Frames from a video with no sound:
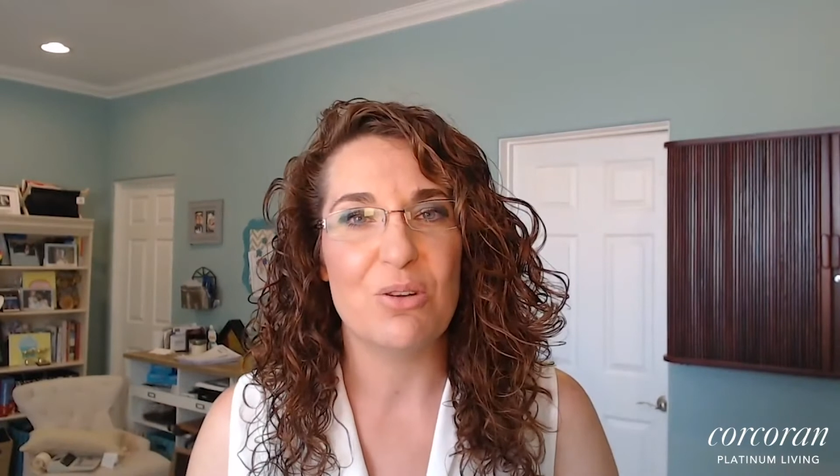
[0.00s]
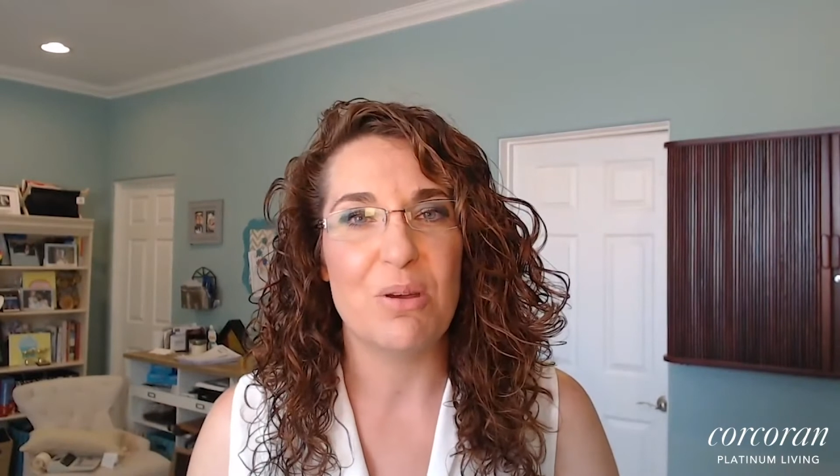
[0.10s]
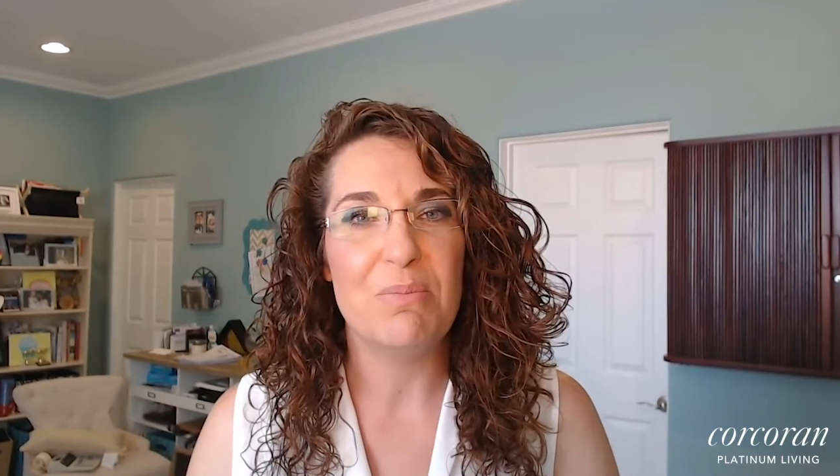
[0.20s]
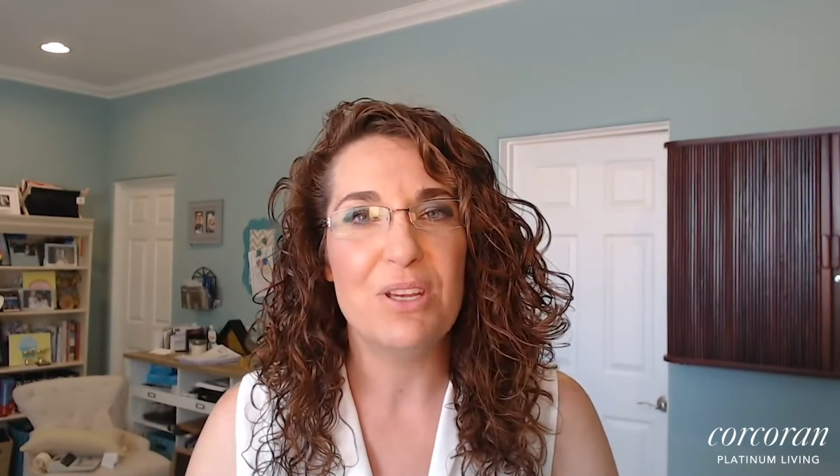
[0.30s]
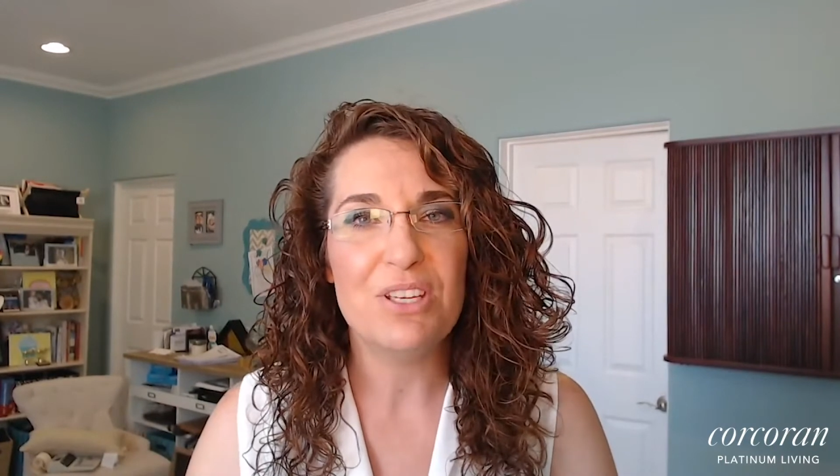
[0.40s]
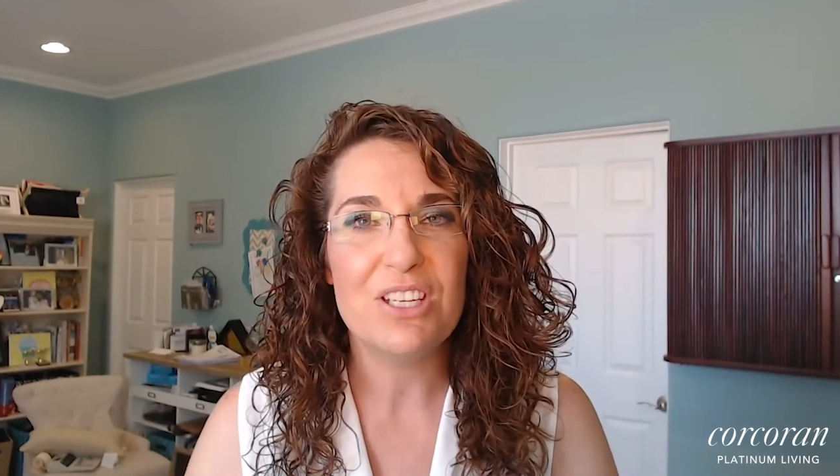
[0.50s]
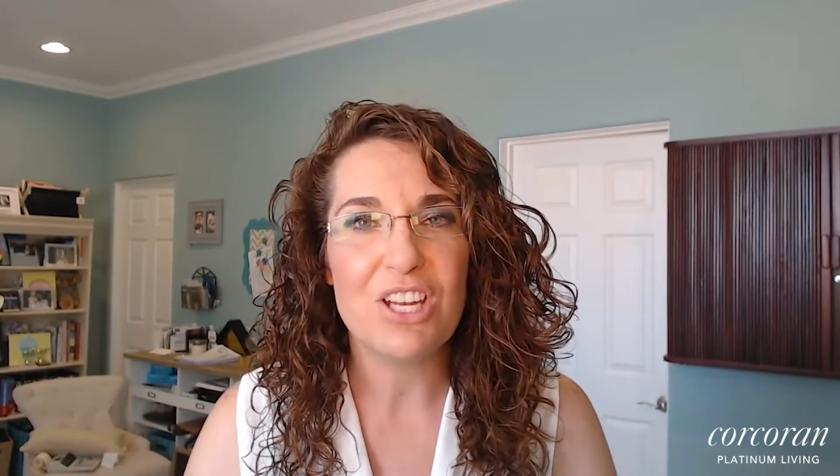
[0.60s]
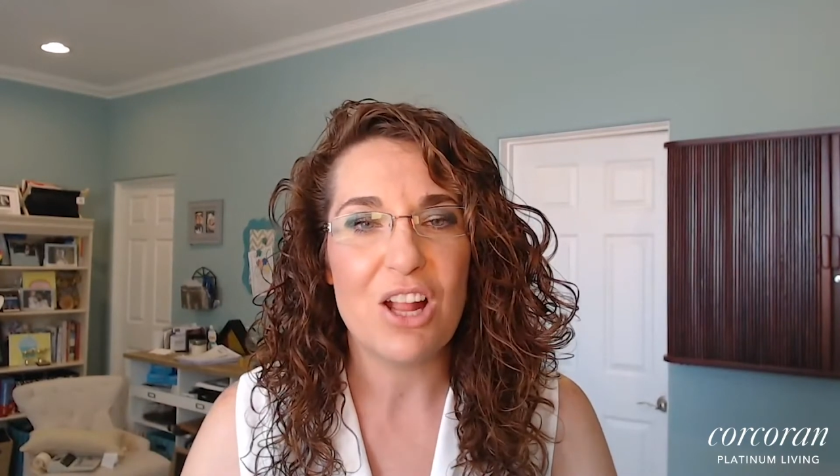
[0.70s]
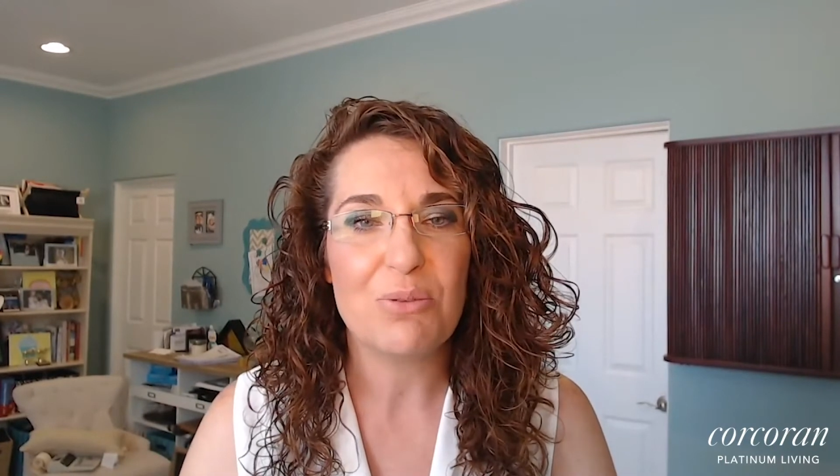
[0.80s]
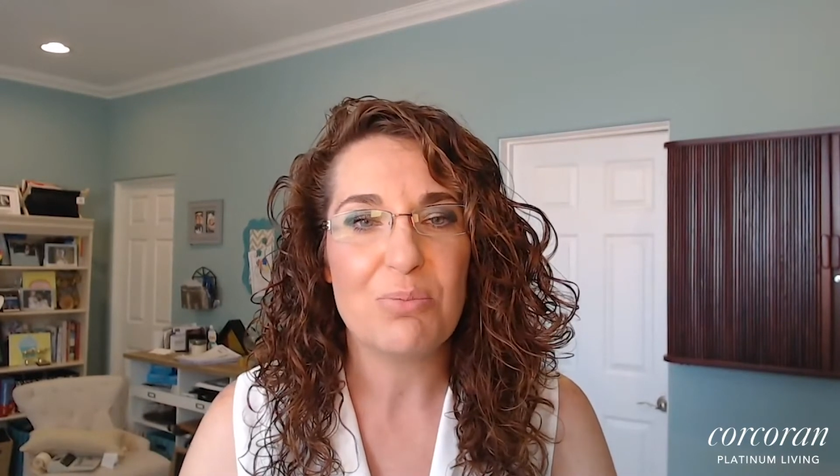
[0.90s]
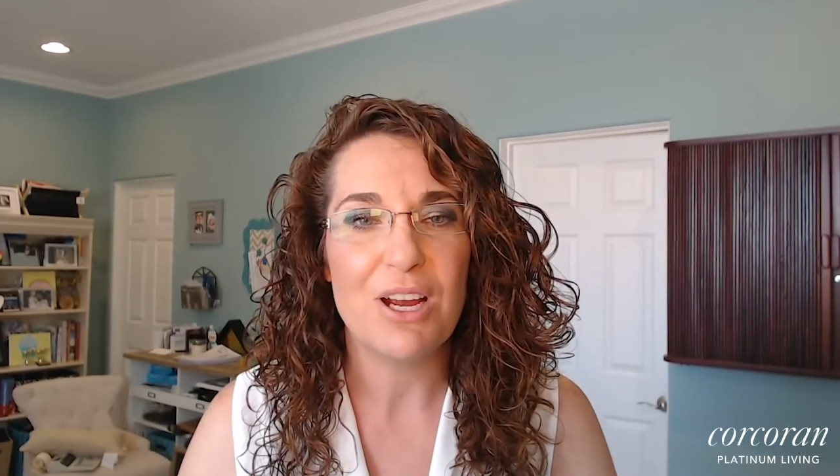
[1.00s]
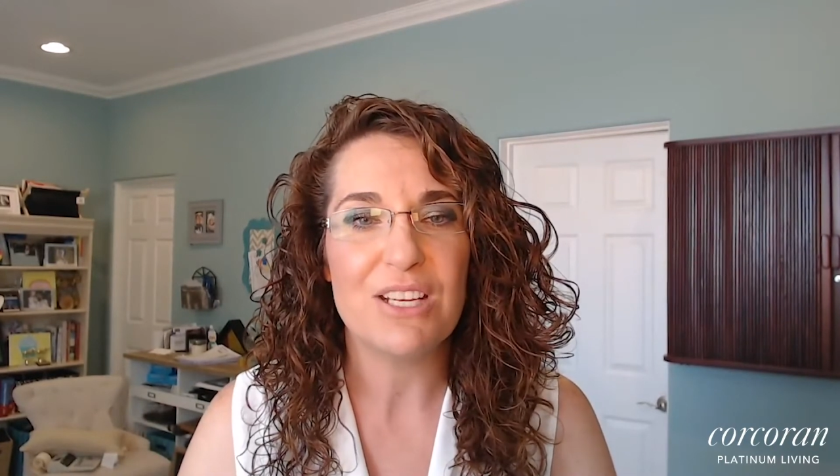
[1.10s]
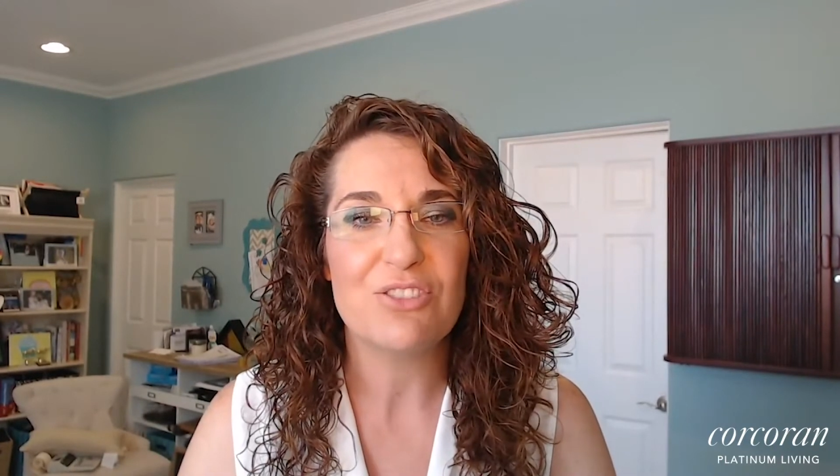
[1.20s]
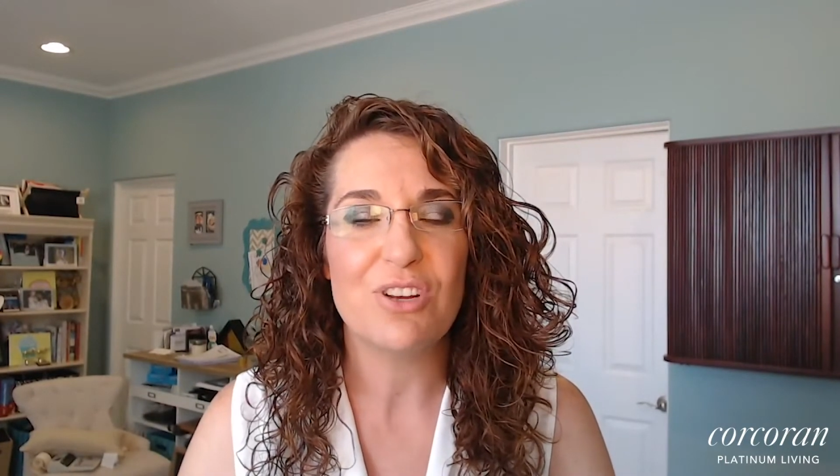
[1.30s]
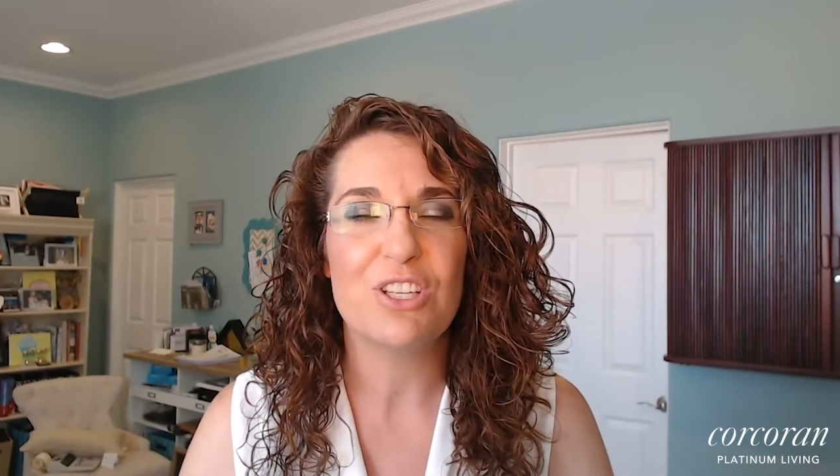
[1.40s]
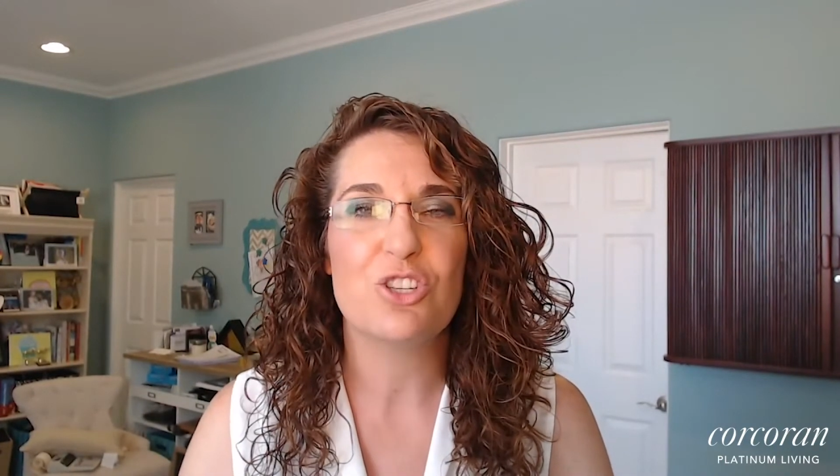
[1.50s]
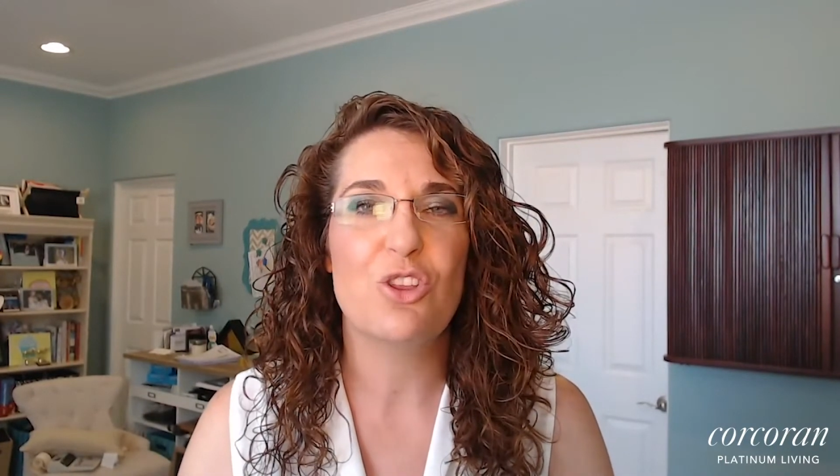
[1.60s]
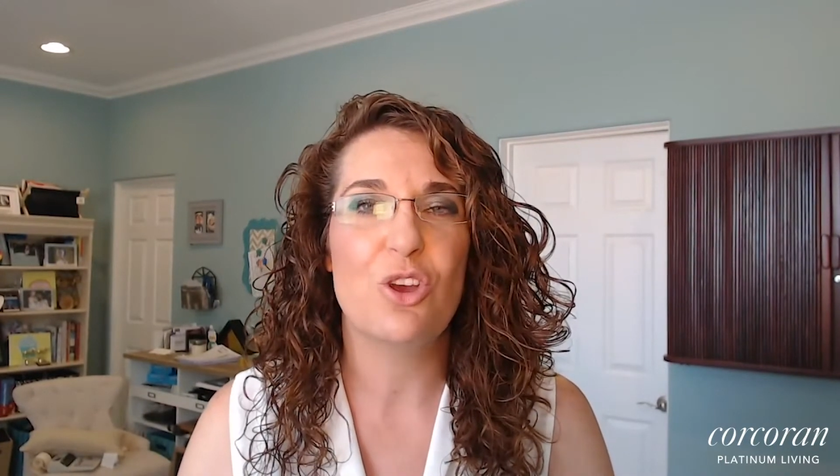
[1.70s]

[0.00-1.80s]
to $1 million price range.